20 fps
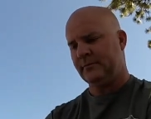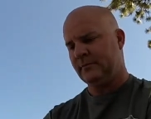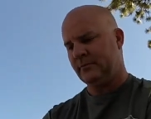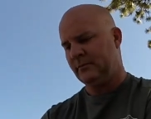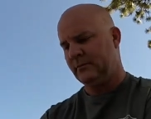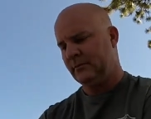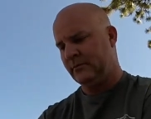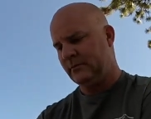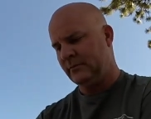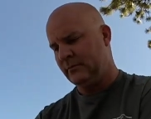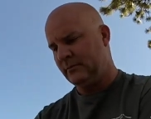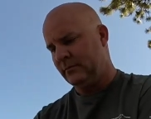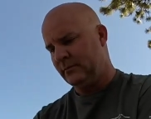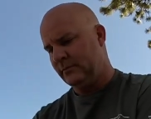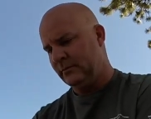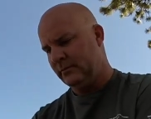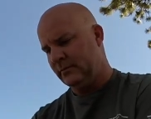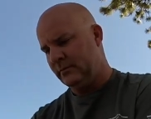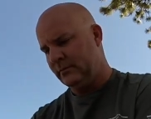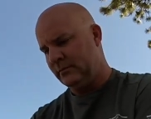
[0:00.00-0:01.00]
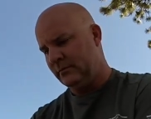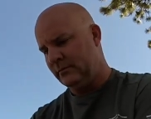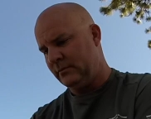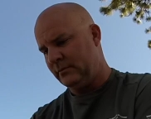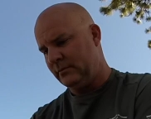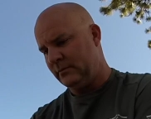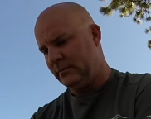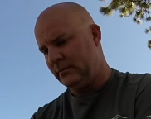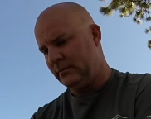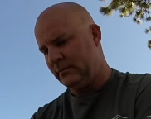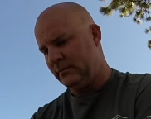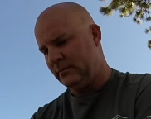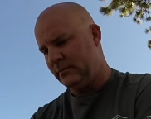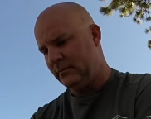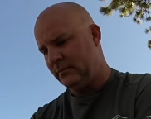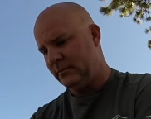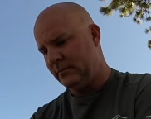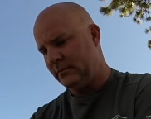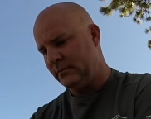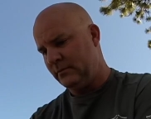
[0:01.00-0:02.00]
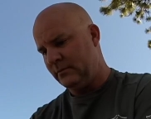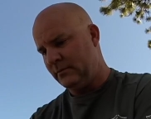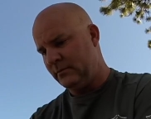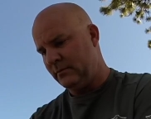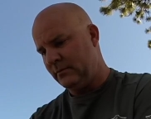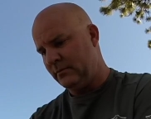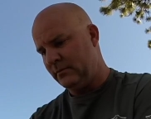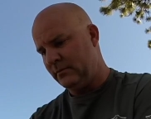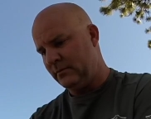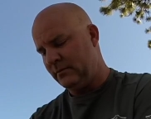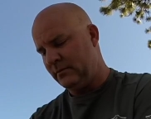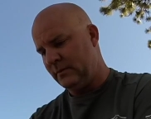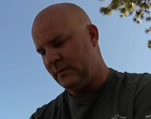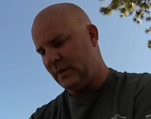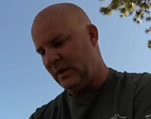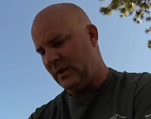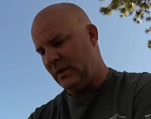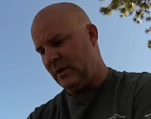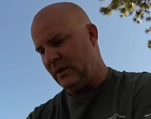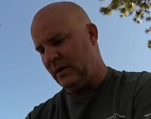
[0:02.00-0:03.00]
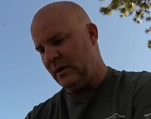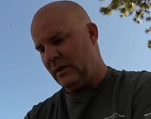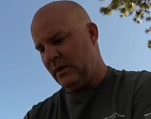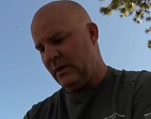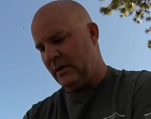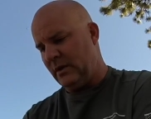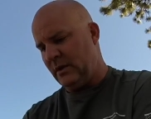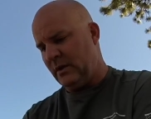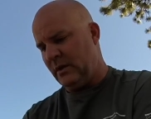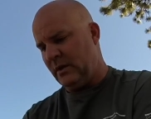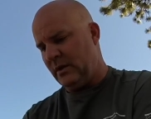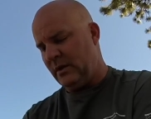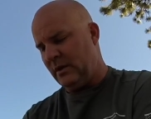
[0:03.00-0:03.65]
[no speech]